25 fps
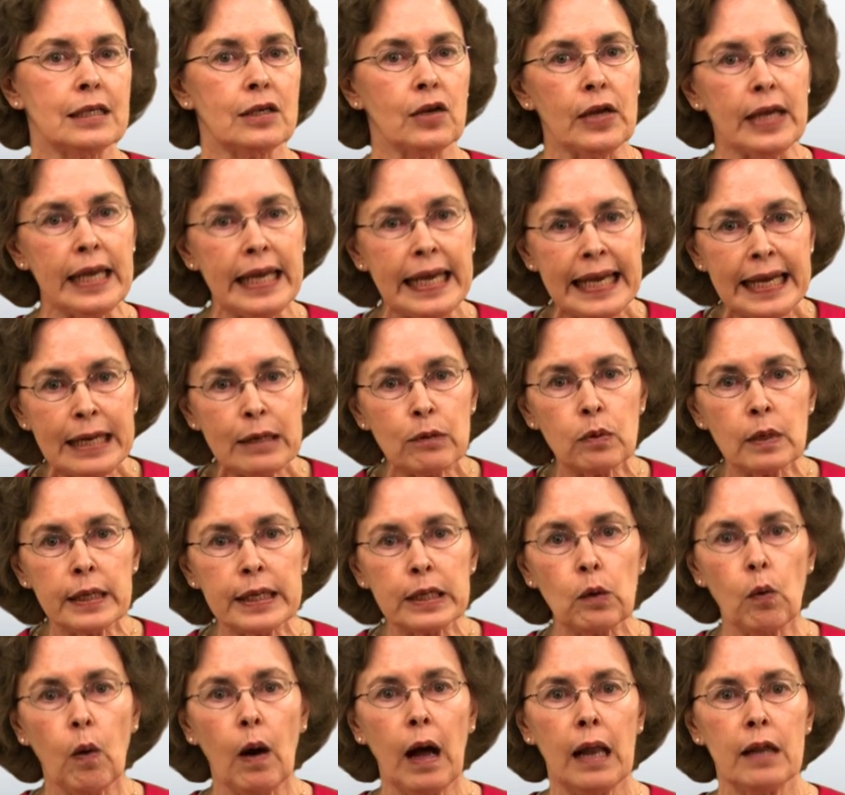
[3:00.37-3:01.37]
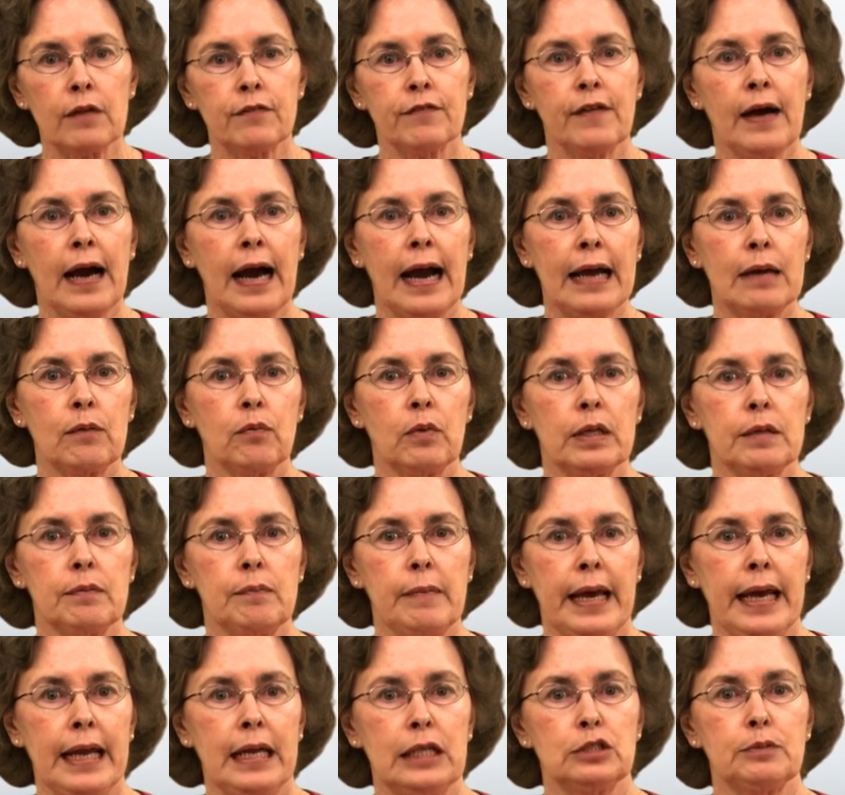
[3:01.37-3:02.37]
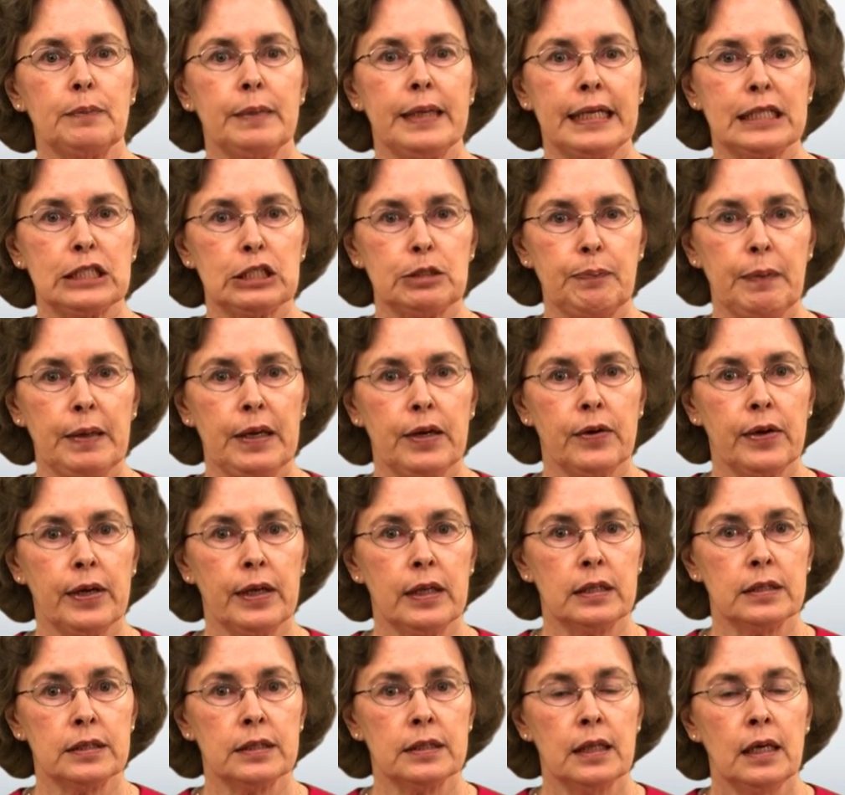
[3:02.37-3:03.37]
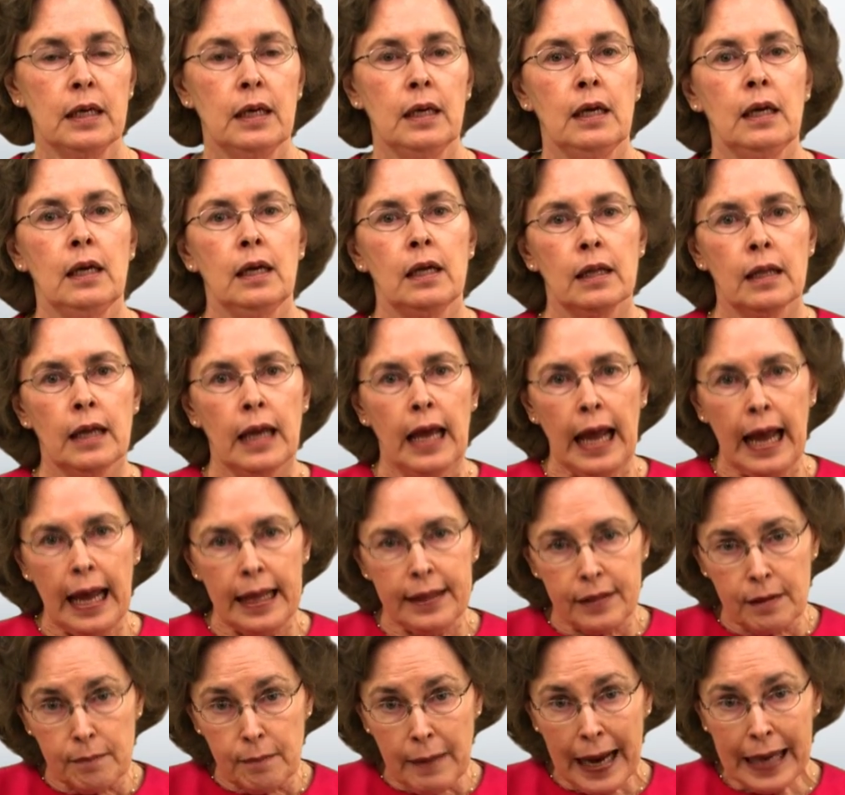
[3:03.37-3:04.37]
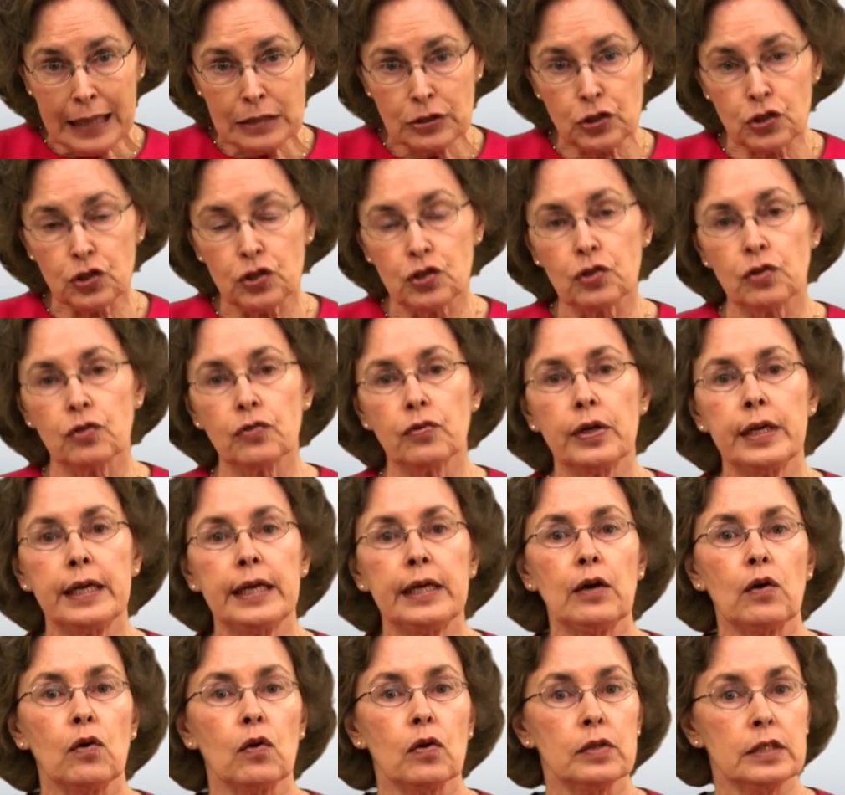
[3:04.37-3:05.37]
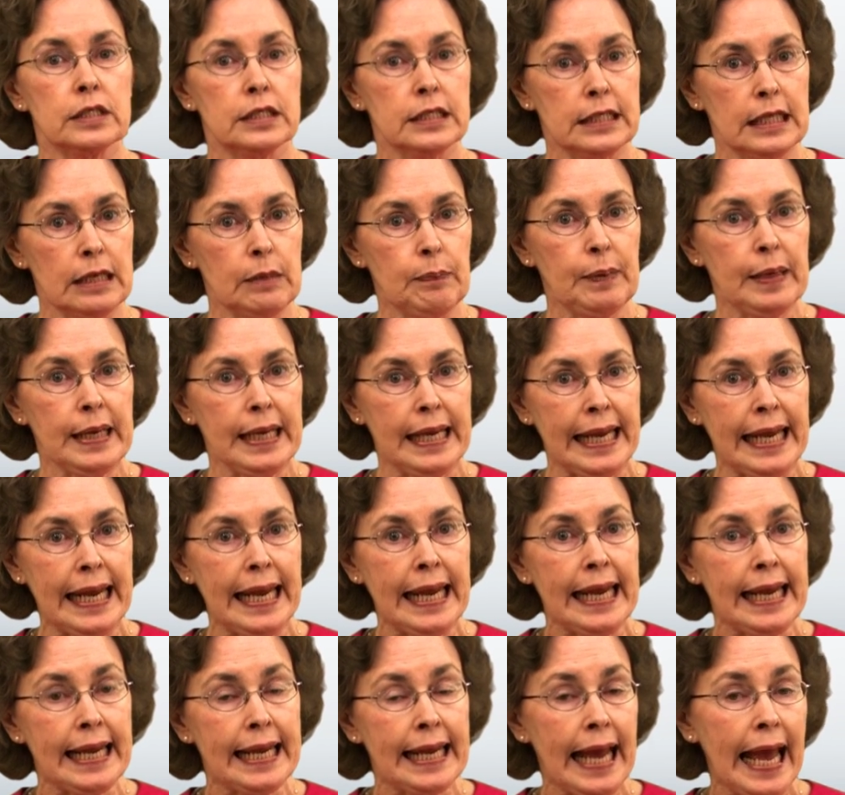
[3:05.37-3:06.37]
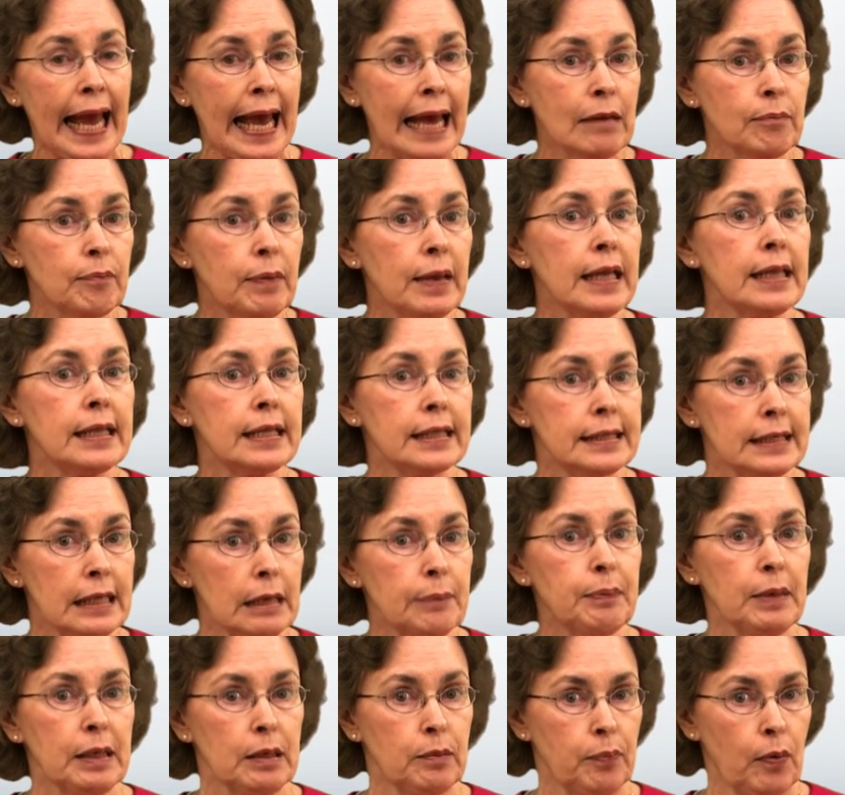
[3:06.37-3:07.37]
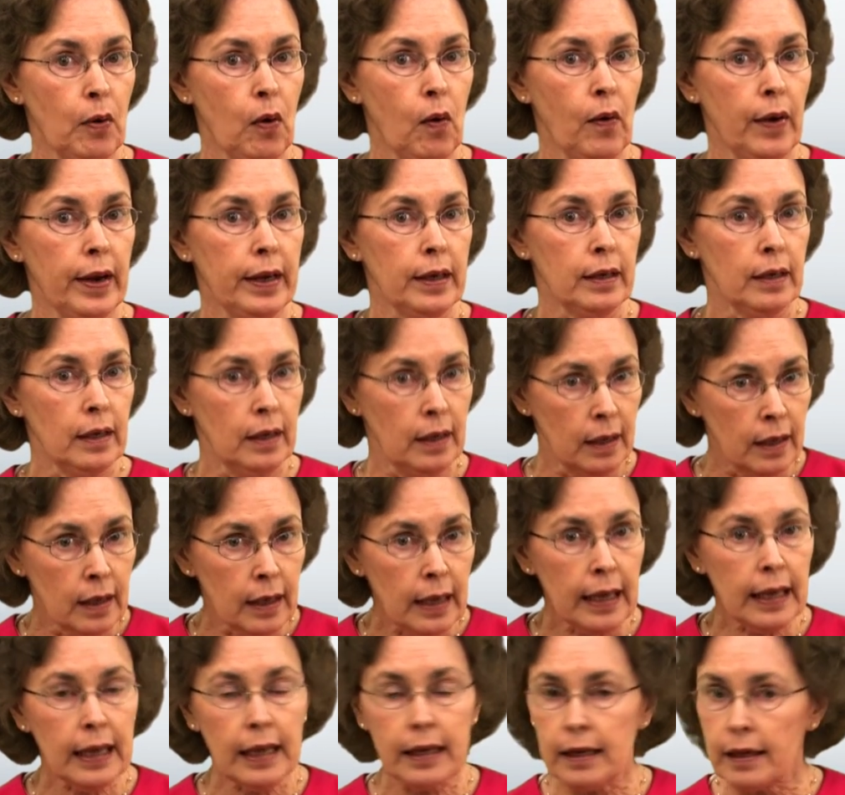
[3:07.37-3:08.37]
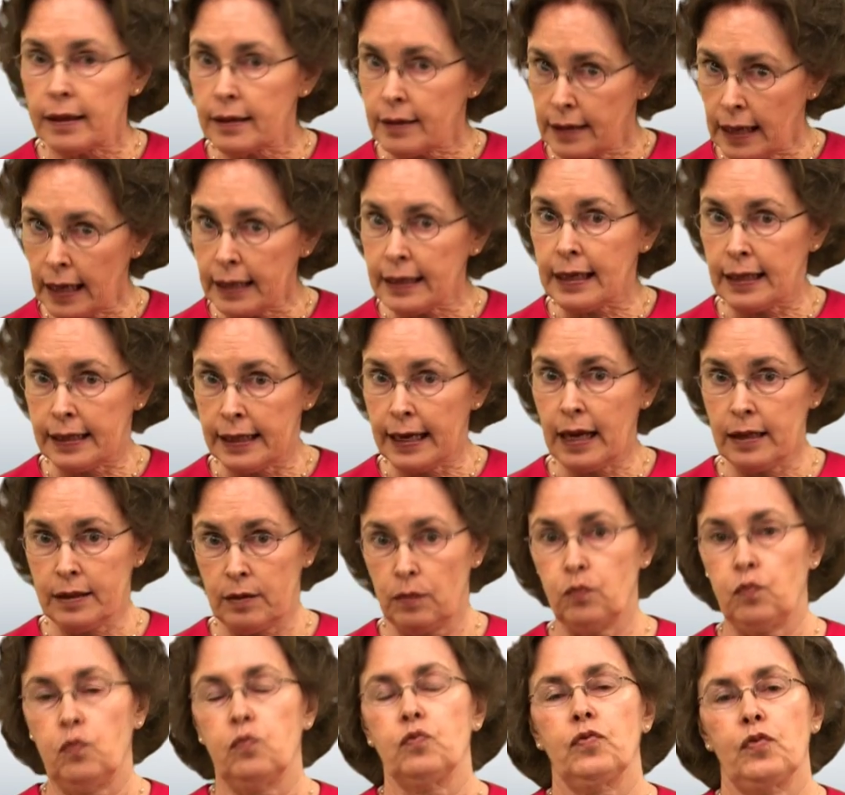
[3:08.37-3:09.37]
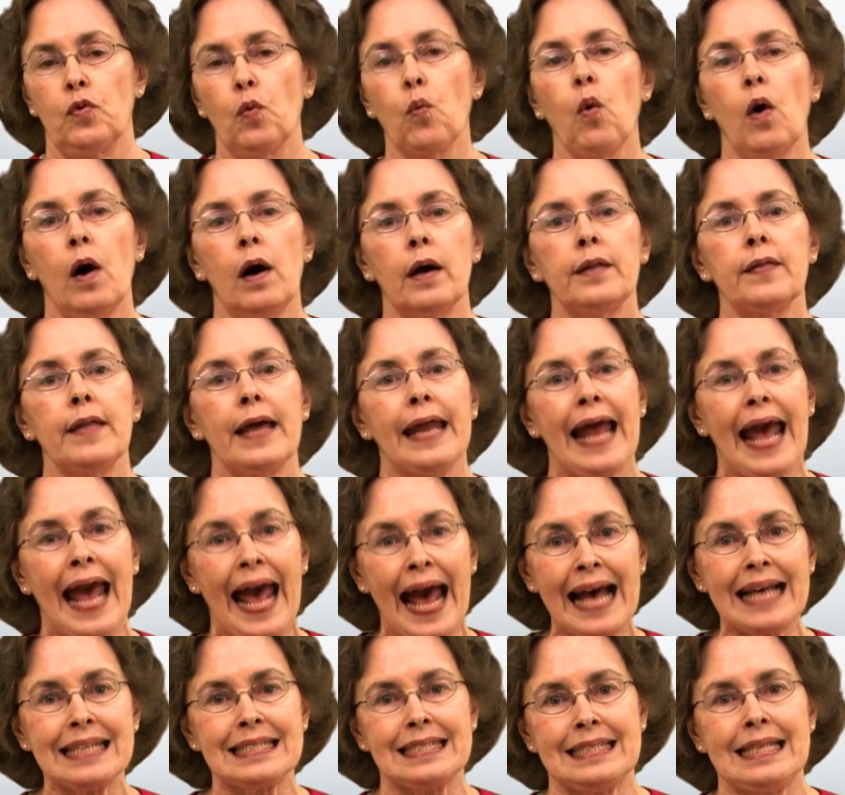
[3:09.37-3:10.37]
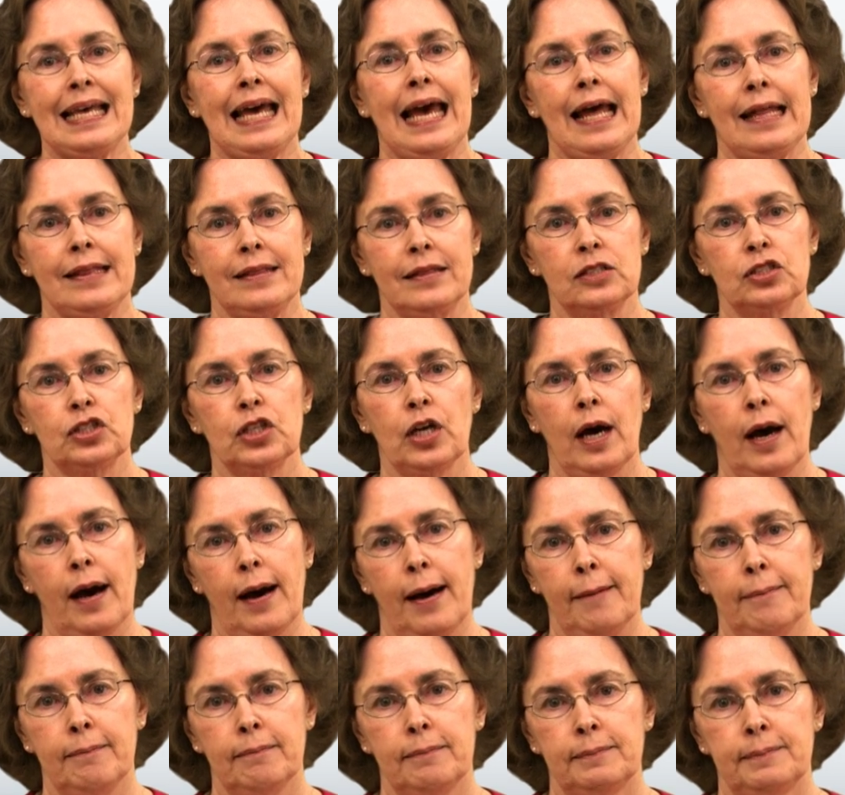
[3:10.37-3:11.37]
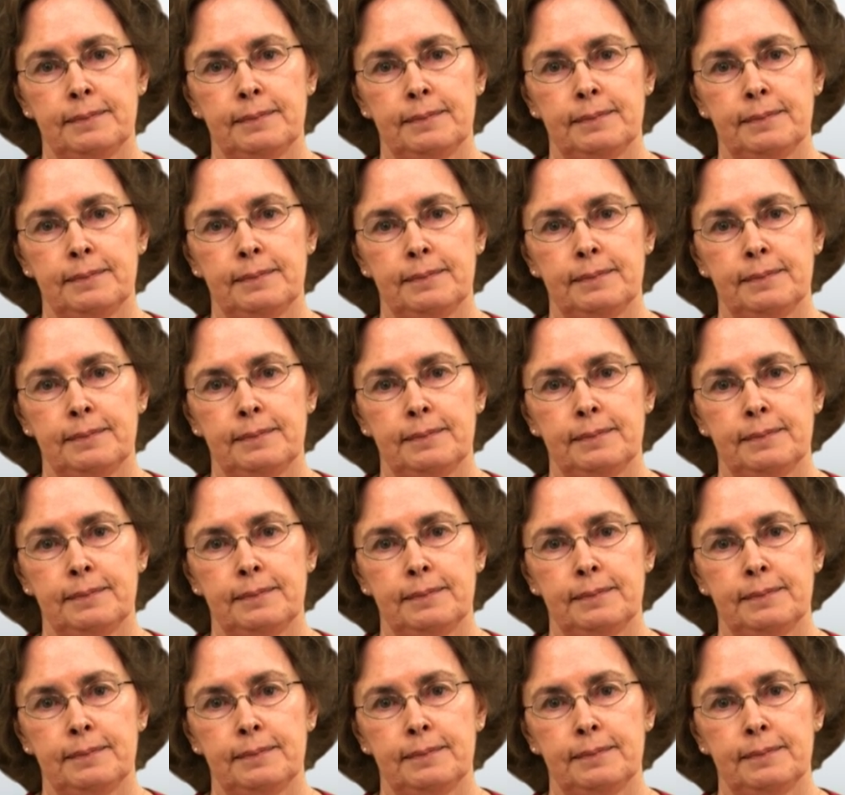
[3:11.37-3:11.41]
are equally qualified with management experience, the master's degree or the CPE can be the tipping point that can get the one that has the job.